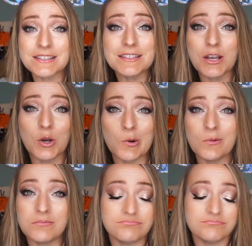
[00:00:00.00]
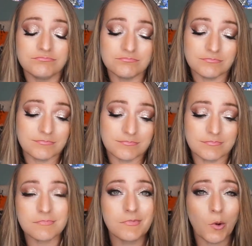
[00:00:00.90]
So
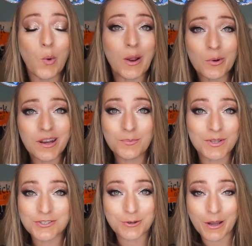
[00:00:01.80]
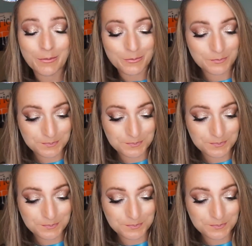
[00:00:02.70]
why would I build you up?